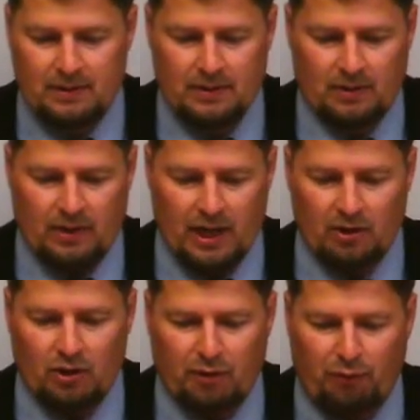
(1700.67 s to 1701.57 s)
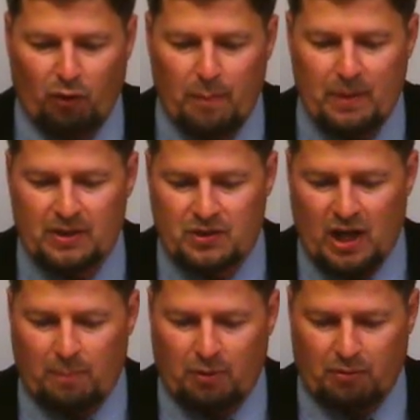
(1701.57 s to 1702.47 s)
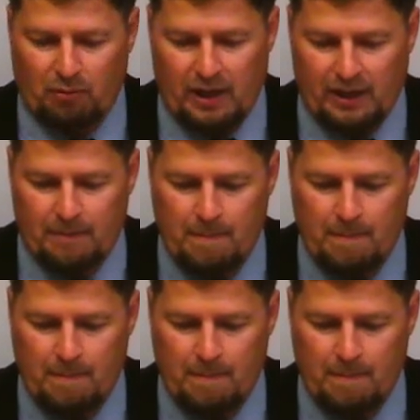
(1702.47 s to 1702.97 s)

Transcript: Okay, look at Philippians chapter 3.